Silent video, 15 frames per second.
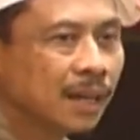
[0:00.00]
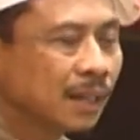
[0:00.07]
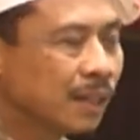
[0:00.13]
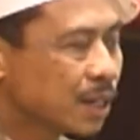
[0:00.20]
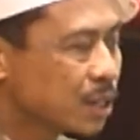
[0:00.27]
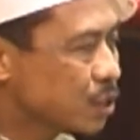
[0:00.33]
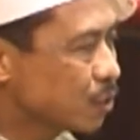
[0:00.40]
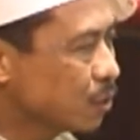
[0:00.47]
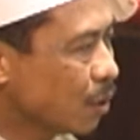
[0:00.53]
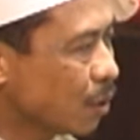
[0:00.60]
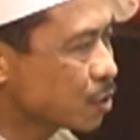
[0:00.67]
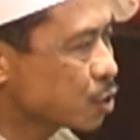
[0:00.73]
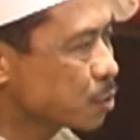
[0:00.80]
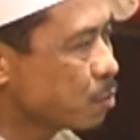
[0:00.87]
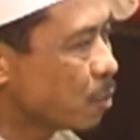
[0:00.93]
There is
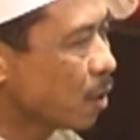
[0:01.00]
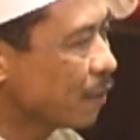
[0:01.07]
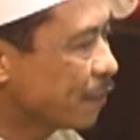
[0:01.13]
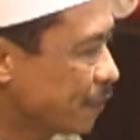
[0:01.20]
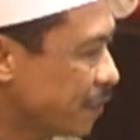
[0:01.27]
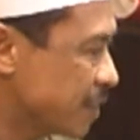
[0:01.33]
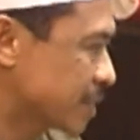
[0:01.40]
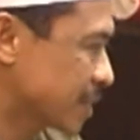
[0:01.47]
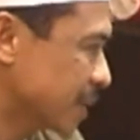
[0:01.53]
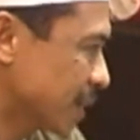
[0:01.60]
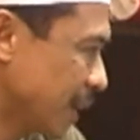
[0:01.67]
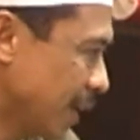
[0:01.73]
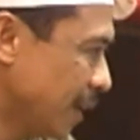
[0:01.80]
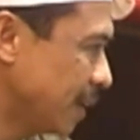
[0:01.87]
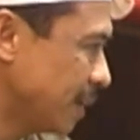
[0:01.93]
no small fish
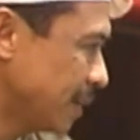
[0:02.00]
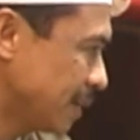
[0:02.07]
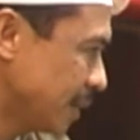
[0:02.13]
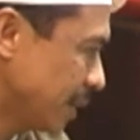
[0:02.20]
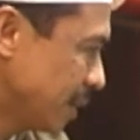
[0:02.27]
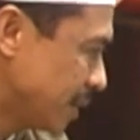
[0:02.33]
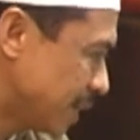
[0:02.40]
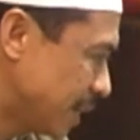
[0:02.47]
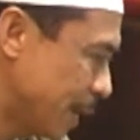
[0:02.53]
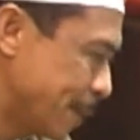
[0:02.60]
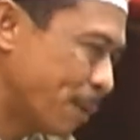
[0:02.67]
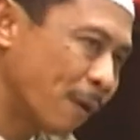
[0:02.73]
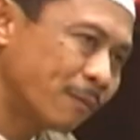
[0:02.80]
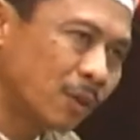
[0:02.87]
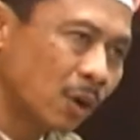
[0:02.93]
in, in the
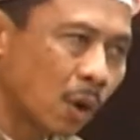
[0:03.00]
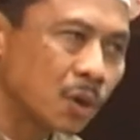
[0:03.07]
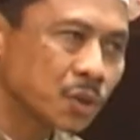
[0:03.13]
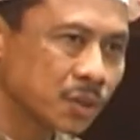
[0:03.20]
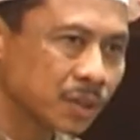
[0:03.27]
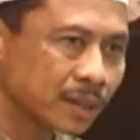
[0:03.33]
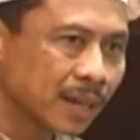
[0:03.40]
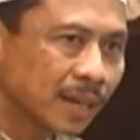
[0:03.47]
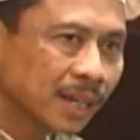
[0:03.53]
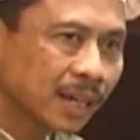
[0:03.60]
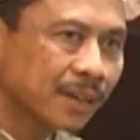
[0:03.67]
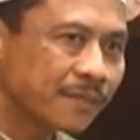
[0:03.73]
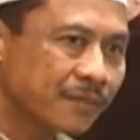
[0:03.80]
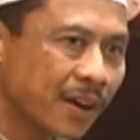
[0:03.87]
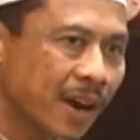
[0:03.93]
deep of the ocean
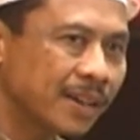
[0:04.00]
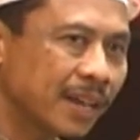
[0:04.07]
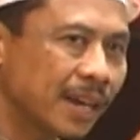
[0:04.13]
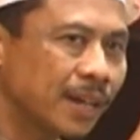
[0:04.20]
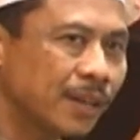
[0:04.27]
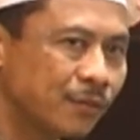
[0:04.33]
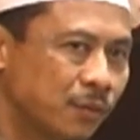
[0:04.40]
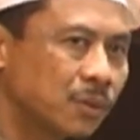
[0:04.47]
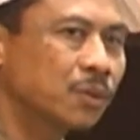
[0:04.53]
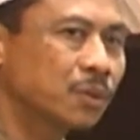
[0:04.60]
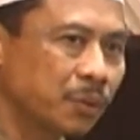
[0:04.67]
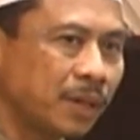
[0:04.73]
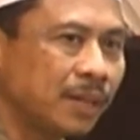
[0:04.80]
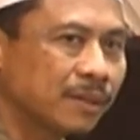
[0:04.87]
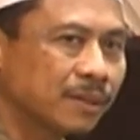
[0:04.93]
can find any food
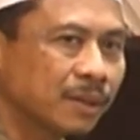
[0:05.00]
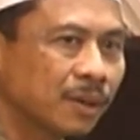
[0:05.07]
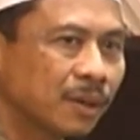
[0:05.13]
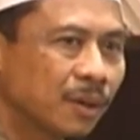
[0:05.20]
to eat